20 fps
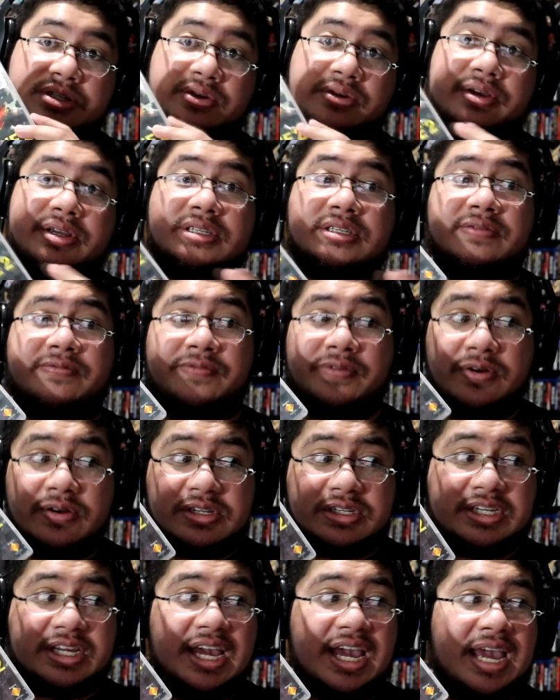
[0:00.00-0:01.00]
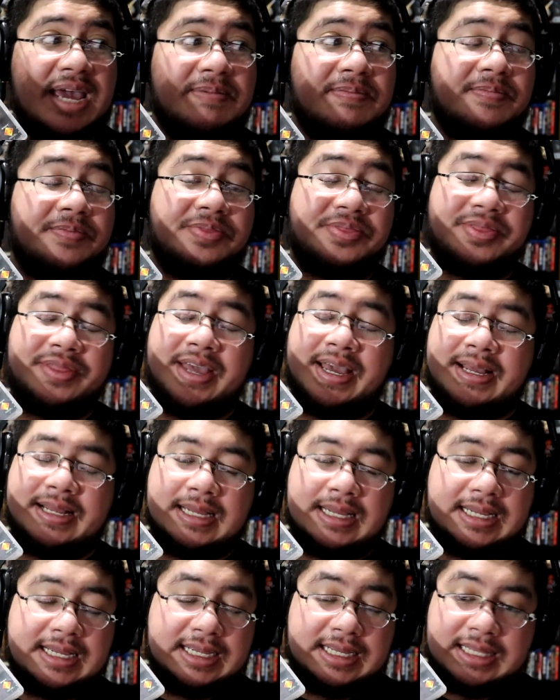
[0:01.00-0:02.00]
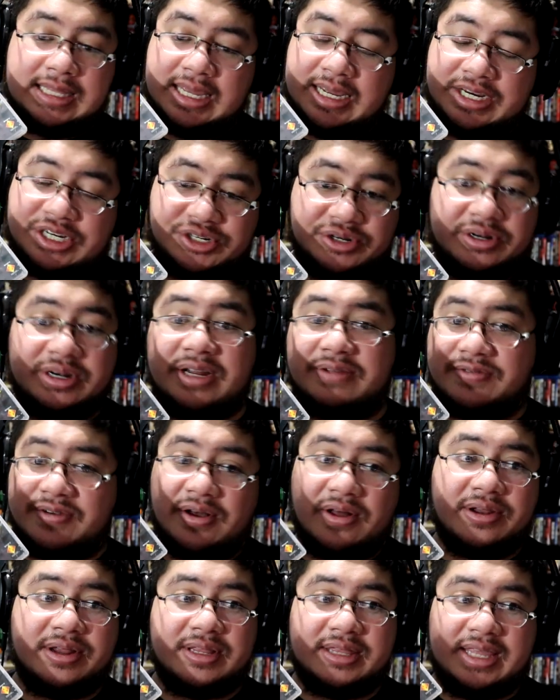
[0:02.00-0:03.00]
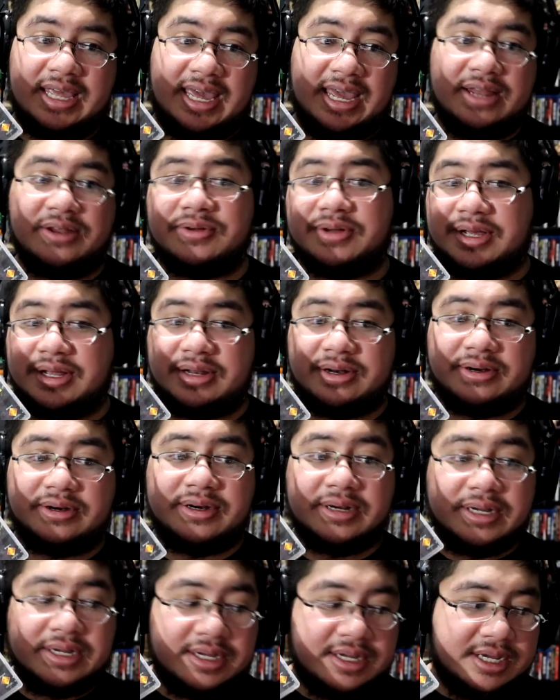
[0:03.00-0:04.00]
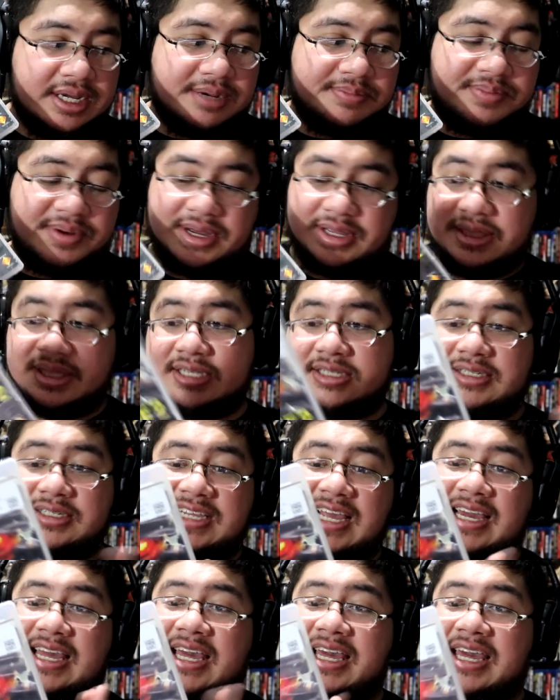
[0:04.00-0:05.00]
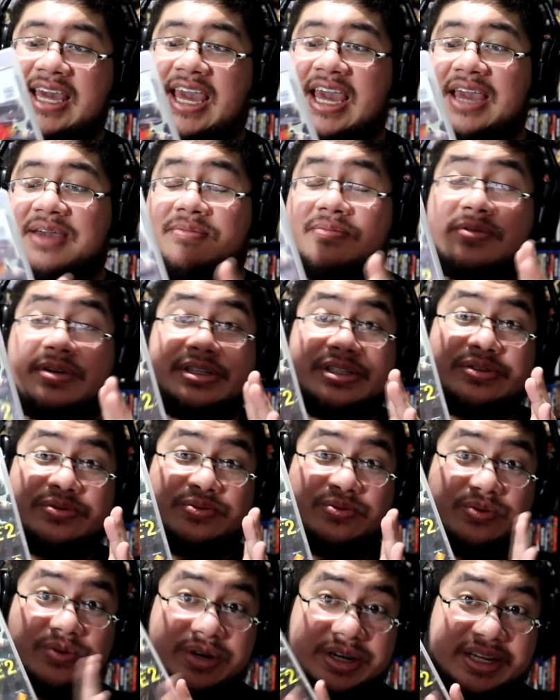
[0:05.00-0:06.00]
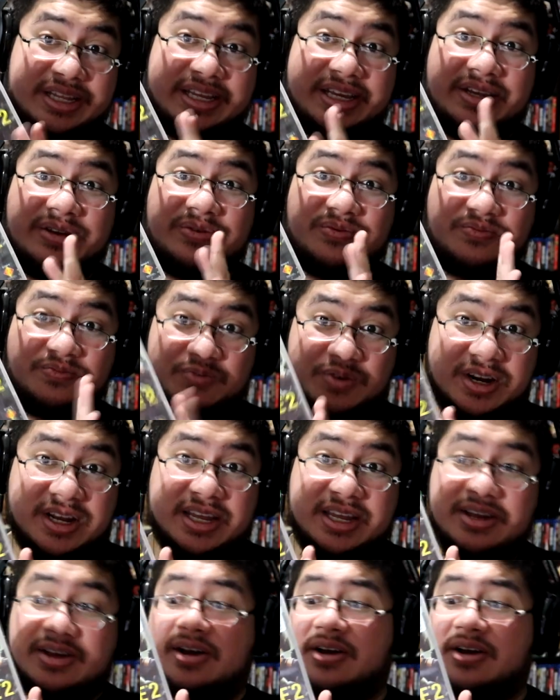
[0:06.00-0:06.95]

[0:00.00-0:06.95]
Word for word: series. The first game, they they shouldn't have called it the Halo Killer. But the second game was really, really